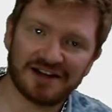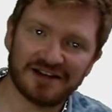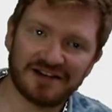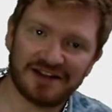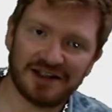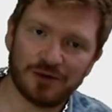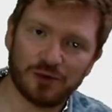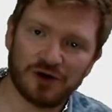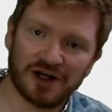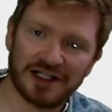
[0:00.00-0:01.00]
and see
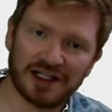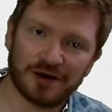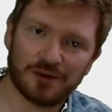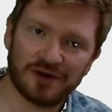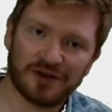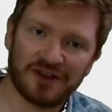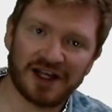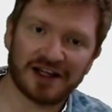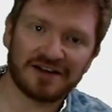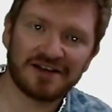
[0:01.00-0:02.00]
what I get with
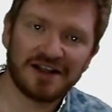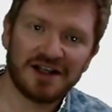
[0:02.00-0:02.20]
that.